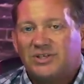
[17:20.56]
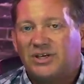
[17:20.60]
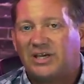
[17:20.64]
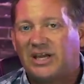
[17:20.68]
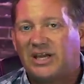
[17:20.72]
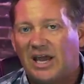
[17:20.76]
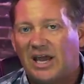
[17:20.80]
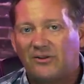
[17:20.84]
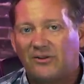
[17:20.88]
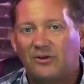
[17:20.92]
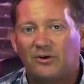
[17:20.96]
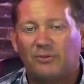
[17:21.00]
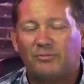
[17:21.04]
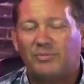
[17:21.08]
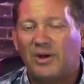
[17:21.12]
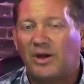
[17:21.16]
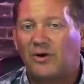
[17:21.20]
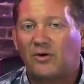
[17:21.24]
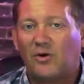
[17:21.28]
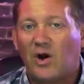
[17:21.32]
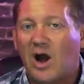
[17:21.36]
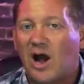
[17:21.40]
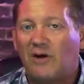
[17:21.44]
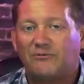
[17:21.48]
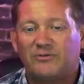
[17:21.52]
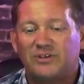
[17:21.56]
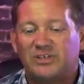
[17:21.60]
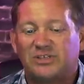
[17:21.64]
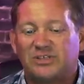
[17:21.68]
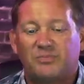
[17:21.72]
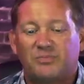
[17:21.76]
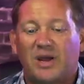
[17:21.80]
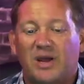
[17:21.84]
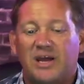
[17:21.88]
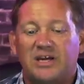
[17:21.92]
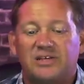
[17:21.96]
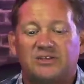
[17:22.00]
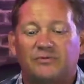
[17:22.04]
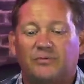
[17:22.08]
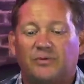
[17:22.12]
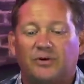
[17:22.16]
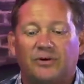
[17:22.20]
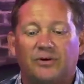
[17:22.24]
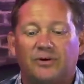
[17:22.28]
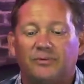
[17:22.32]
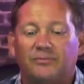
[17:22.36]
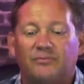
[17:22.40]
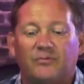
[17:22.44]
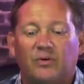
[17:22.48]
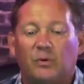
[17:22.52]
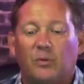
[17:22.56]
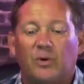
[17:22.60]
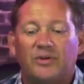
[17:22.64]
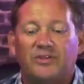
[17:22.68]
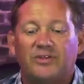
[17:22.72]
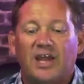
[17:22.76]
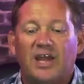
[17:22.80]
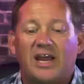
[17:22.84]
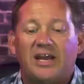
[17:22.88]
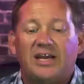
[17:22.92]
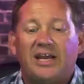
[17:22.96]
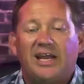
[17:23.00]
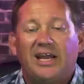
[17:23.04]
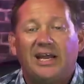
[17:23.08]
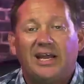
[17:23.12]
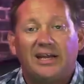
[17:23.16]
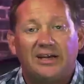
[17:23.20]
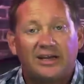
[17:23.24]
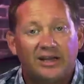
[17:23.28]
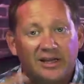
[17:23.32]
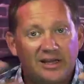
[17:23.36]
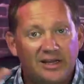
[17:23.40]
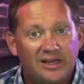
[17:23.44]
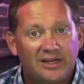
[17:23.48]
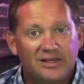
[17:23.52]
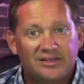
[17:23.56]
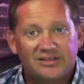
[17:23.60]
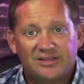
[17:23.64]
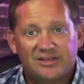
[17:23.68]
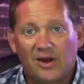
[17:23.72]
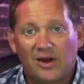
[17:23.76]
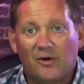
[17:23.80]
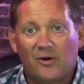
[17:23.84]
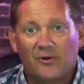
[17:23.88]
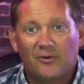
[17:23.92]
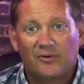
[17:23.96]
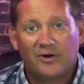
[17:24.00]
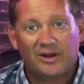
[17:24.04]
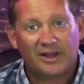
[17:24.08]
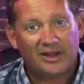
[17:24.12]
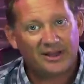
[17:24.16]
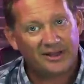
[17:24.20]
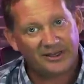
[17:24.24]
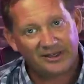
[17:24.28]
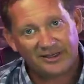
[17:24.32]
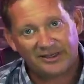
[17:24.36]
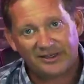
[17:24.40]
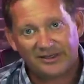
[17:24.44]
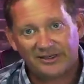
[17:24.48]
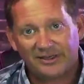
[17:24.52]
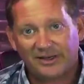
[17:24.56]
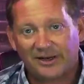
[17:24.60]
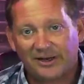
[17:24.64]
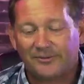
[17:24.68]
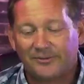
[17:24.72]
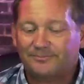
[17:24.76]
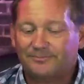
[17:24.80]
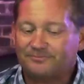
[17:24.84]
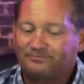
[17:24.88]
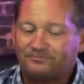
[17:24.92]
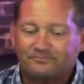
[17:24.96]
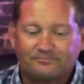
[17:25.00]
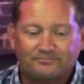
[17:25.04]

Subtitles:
put together better office space for what they need. So, you know,